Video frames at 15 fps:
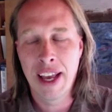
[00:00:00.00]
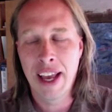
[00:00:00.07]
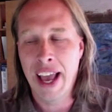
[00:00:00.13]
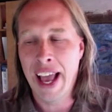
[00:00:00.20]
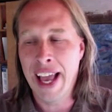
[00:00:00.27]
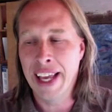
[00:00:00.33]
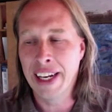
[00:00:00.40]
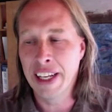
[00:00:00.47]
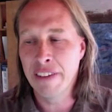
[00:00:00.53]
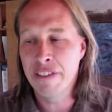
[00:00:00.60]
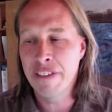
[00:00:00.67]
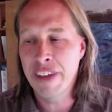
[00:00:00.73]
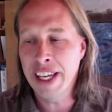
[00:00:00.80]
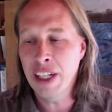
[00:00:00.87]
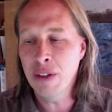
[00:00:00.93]
And if
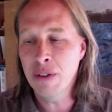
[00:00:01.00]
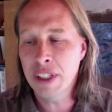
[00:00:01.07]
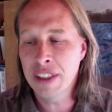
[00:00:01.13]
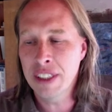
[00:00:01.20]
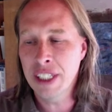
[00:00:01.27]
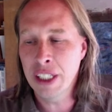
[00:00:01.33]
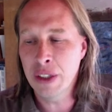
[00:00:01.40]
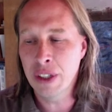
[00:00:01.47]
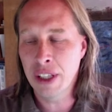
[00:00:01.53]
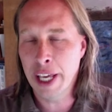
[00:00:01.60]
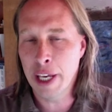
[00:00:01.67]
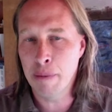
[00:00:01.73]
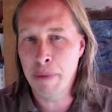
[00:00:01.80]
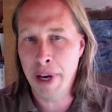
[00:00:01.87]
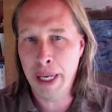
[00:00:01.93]
they don't continue to lay
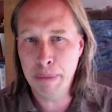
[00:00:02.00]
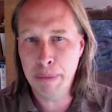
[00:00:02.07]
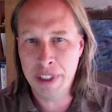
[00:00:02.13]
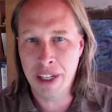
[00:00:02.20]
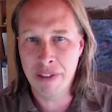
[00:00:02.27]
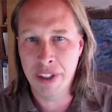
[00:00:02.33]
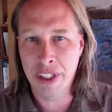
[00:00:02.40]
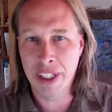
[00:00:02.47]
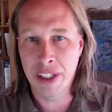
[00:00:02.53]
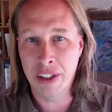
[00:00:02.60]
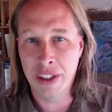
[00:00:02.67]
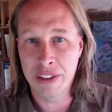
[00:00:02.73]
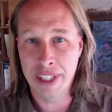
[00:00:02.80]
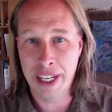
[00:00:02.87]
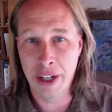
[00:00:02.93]
pipes every year,
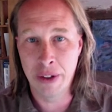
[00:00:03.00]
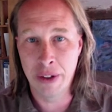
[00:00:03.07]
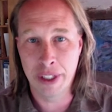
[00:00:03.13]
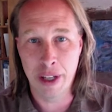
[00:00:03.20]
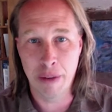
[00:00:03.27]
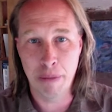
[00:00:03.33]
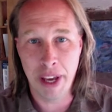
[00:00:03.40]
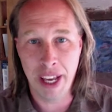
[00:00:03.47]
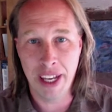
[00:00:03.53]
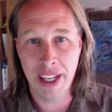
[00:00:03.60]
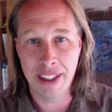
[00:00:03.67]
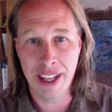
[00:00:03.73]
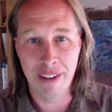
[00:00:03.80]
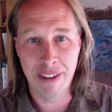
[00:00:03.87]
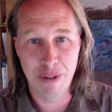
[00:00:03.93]
they don't get paid
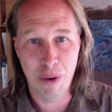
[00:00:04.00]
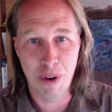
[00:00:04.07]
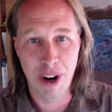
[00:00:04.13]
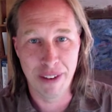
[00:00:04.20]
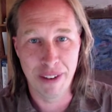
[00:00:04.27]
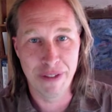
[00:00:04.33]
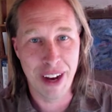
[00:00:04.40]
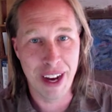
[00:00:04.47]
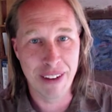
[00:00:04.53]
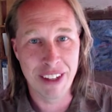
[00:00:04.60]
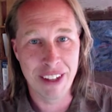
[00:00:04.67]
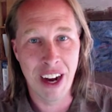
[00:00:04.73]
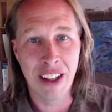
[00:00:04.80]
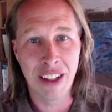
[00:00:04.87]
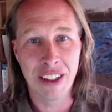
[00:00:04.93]
that $4 out of
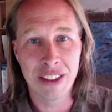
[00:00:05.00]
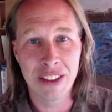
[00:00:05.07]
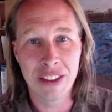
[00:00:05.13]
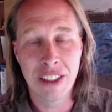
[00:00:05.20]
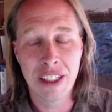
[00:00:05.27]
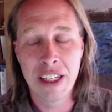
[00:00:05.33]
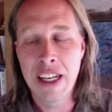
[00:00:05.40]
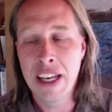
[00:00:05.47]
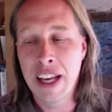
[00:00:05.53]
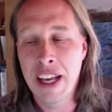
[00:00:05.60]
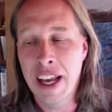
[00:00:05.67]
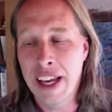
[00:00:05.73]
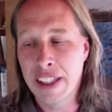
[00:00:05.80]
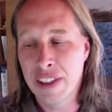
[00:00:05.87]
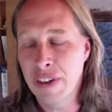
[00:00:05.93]
$5.
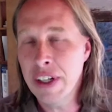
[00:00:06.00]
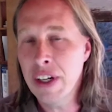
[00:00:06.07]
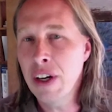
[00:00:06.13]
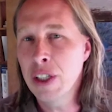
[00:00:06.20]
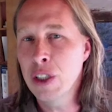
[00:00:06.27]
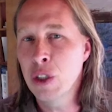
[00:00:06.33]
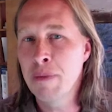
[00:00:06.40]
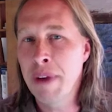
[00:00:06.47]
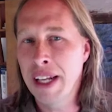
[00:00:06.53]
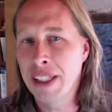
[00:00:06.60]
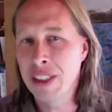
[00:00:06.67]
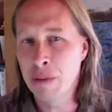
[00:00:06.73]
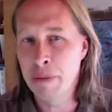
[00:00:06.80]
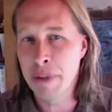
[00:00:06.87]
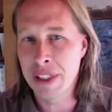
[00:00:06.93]
It's very hard to imagine
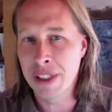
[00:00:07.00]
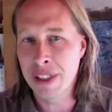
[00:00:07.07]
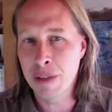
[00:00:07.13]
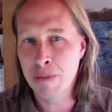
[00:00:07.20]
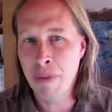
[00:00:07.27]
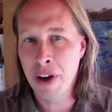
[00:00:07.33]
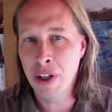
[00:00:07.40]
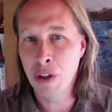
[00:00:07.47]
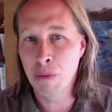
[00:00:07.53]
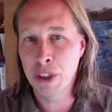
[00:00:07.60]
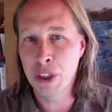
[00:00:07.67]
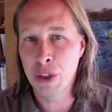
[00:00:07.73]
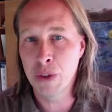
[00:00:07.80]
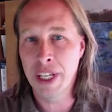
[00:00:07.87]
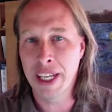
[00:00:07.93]
a business model in which
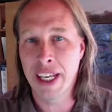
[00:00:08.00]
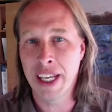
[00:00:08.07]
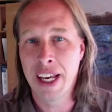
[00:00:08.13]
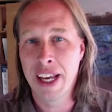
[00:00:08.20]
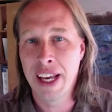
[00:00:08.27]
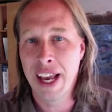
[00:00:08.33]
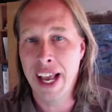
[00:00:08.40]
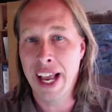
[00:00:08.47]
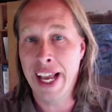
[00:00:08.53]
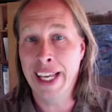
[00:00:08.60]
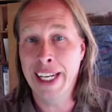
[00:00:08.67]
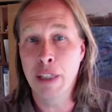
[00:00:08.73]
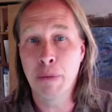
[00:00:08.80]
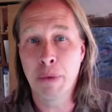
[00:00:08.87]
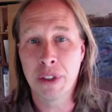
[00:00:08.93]
you take
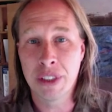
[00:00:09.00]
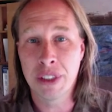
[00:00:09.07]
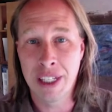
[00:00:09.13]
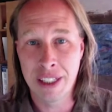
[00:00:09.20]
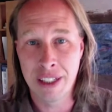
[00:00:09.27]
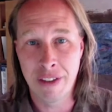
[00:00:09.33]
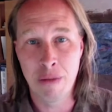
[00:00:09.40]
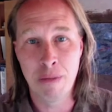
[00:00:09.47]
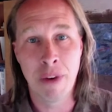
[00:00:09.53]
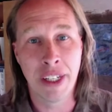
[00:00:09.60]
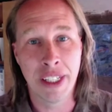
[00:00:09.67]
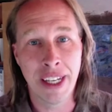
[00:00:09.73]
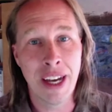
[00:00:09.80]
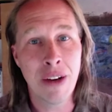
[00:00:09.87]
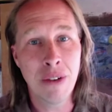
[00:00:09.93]
80% of the
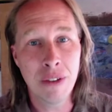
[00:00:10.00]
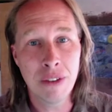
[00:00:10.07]
money out.